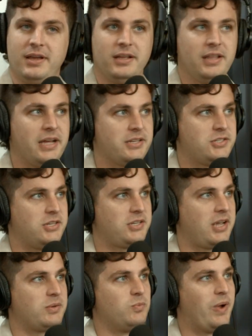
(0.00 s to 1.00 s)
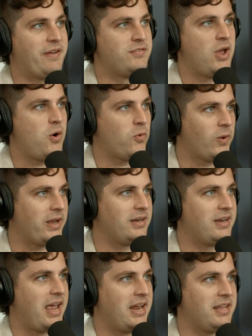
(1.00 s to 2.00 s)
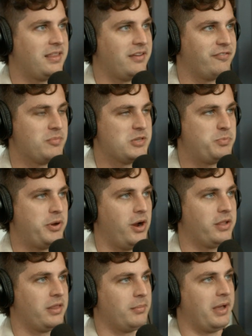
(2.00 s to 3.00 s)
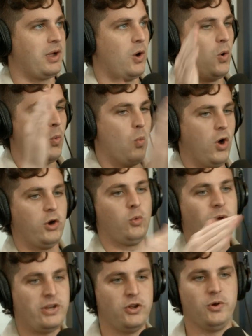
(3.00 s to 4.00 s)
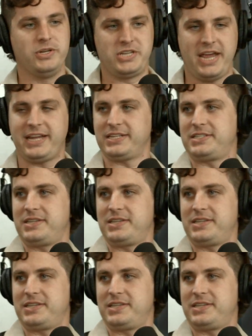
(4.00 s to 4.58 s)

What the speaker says: Like she's like, "We have no written anything from this period," and I'm like, "What are we doing? Taking?